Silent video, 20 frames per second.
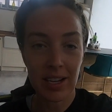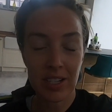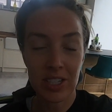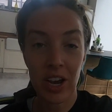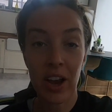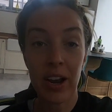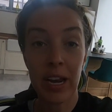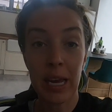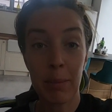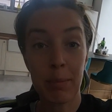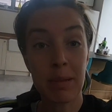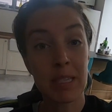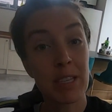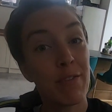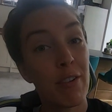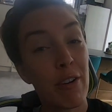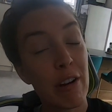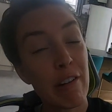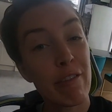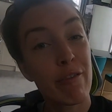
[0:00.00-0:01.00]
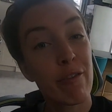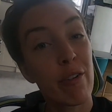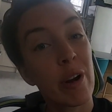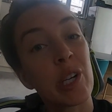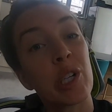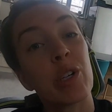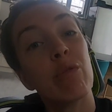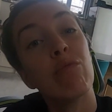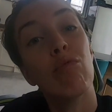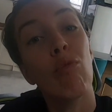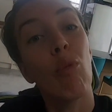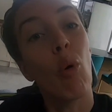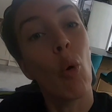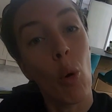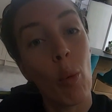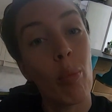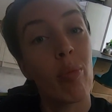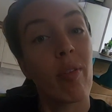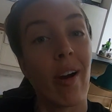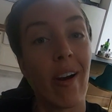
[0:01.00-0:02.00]
turning up as a very fresh and
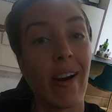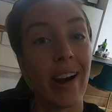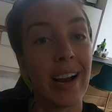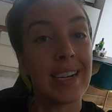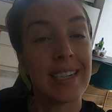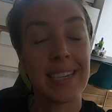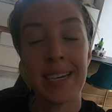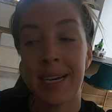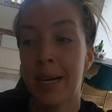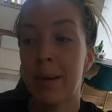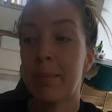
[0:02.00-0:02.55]
raw bride.